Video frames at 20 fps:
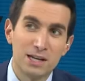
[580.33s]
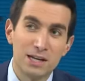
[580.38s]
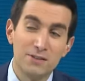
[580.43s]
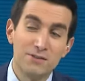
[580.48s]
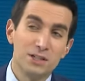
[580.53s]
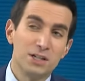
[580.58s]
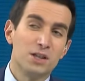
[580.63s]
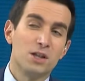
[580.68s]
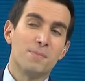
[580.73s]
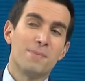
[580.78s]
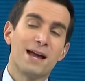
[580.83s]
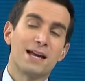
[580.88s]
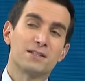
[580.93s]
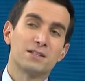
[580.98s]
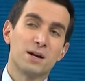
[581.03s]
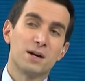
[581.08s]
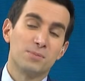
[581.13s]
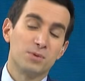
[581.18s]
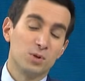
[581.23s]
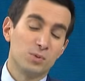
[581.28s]
even in the past
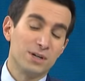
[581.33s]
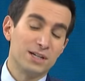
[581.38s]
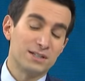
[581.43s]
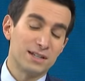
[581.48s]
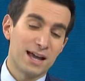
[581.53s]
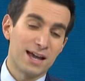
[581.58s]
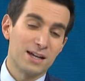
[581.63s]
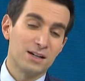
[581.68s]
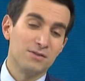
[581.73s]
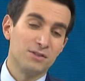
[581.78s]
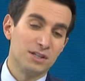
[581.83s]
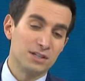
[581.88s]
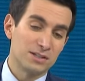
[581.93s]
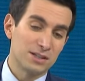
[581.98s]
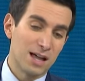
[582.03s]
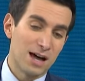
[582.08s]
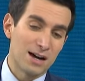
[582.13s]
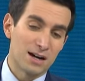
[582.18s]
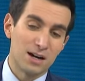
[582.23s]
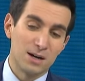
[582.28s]
couple of weeks ahead of this
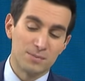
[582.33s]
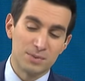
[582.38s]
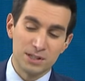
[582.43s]
lockup,